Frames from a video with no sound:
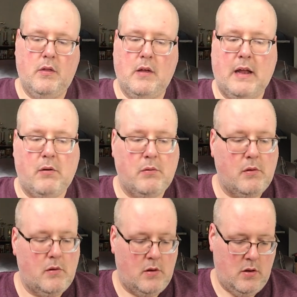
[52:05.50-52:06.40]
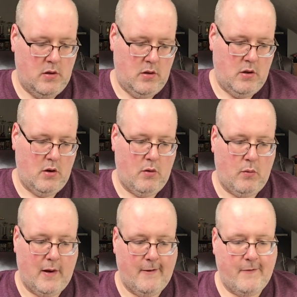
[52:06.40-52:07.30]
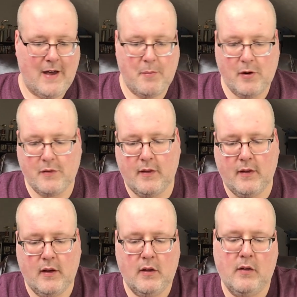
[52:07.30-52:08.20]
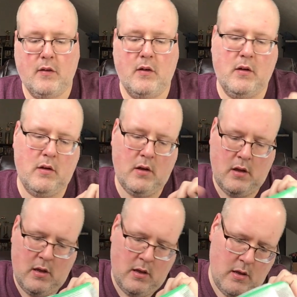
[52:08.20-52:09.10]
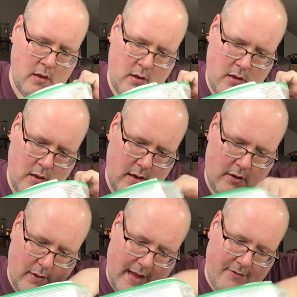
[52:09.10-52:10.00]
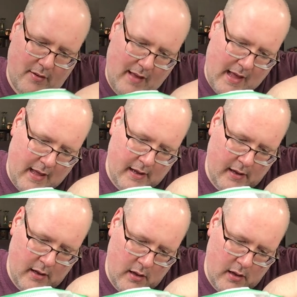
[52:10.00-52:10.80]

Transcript: I don't know what fabric this is. I don't have the tag,